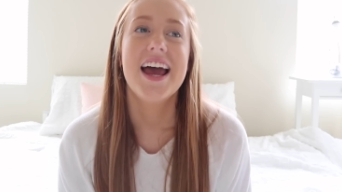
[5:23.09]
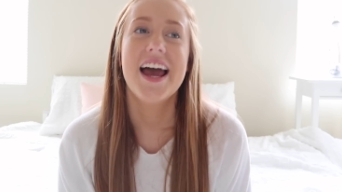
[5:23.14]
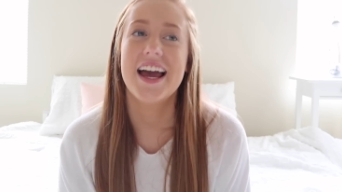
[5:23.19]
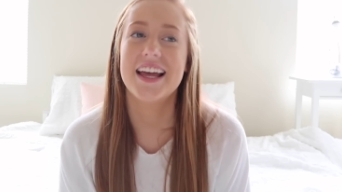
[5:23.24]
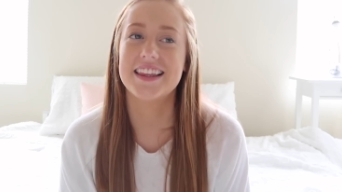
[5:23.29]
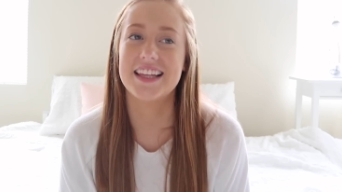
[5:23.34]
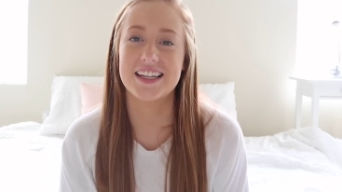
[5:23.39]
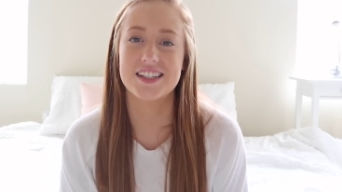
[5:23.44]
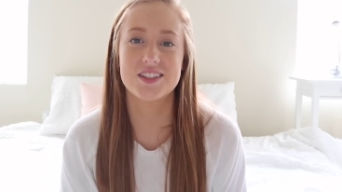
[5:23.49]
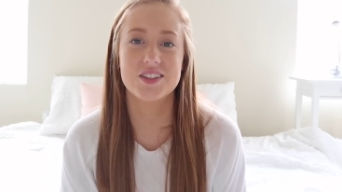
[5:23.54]

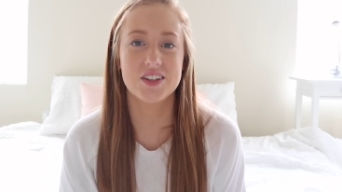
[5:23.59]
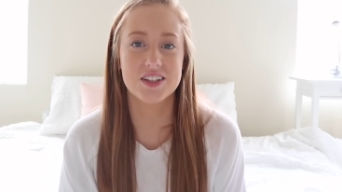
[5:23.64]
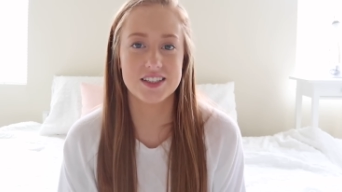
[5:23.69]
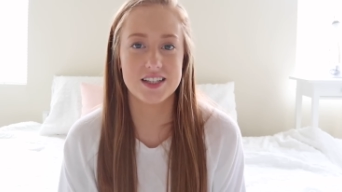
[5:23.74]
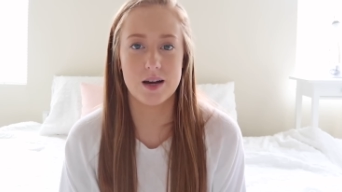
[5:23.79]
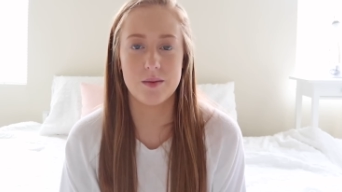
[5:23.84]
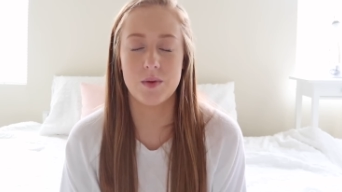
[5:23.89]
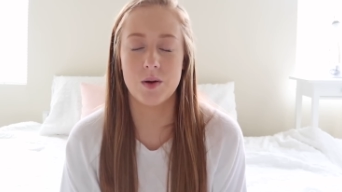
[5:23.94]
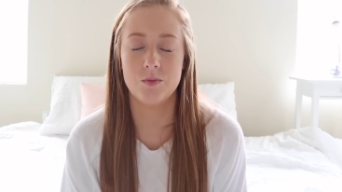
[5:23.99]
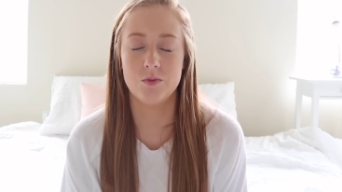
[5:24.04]
and that's the only
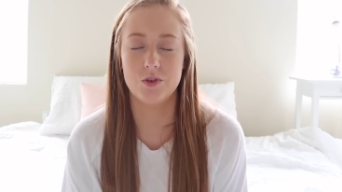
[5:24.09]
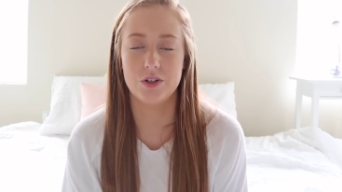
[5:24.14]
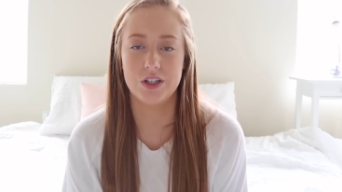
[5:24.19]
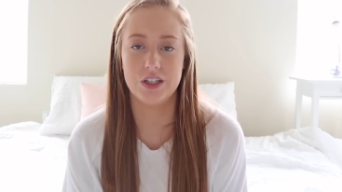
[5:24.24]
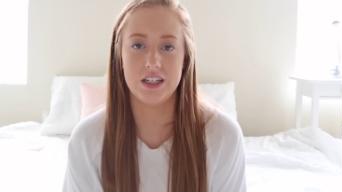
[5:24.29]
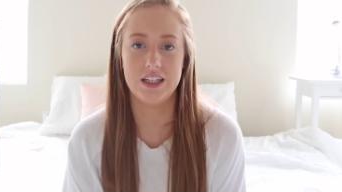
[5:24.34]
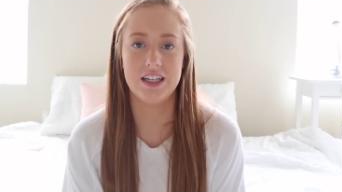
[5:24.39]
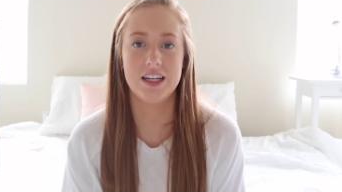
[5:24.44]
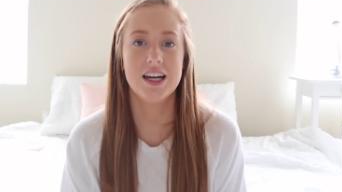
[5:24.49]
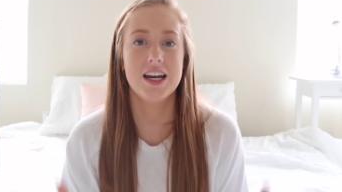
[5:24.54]
time I'm
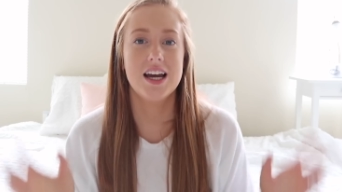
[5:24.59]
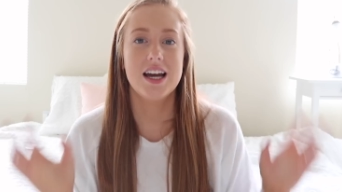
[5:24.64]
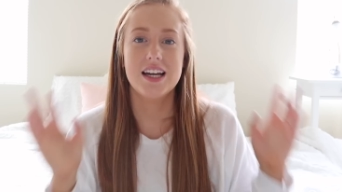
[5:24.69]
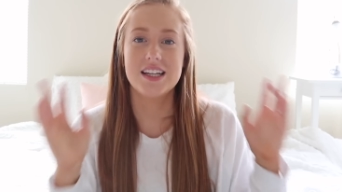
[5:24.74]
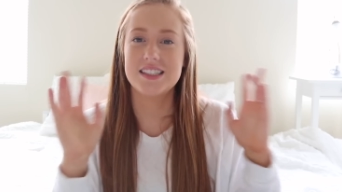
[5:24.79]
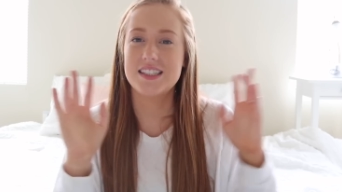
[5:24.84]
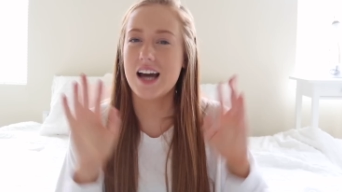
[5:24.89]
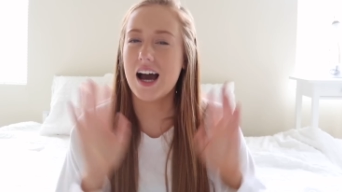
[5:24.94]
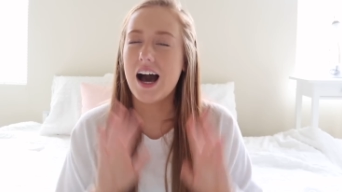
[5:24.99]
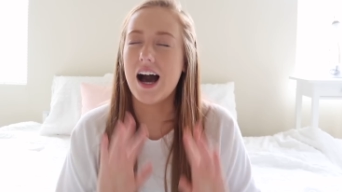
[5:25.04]
really
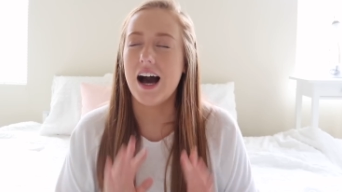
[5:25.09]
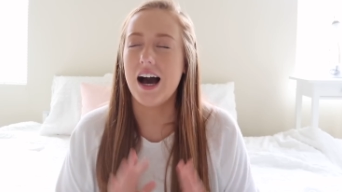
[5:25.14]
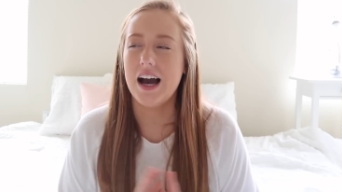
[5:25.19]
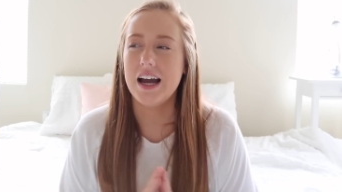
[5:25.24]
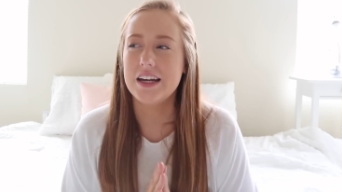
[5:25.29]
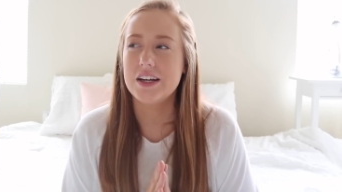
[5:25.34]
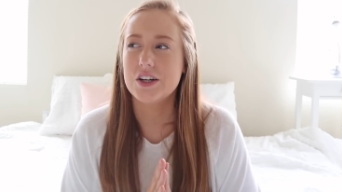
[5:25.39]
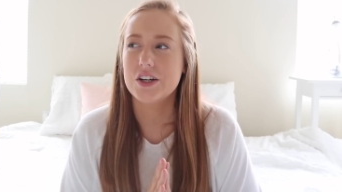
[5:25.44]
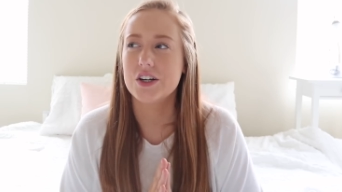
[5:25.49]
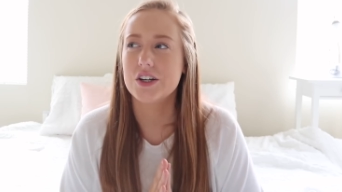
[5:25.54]

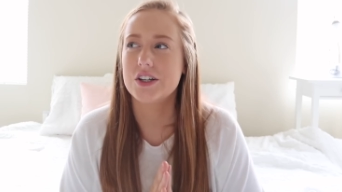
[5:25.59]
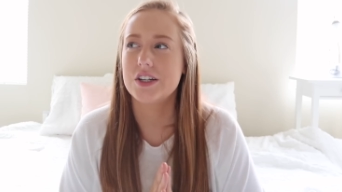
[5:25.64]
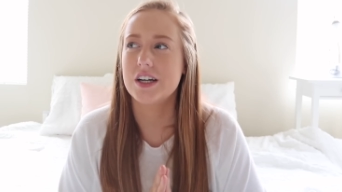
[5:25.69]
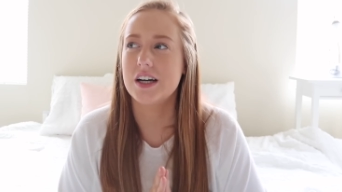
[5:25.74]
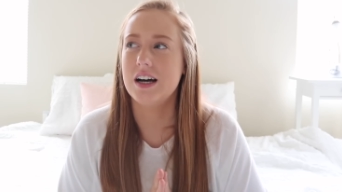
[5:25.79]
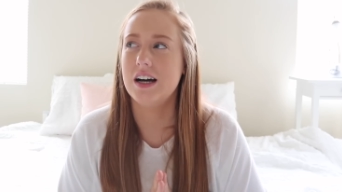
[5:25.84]
tired.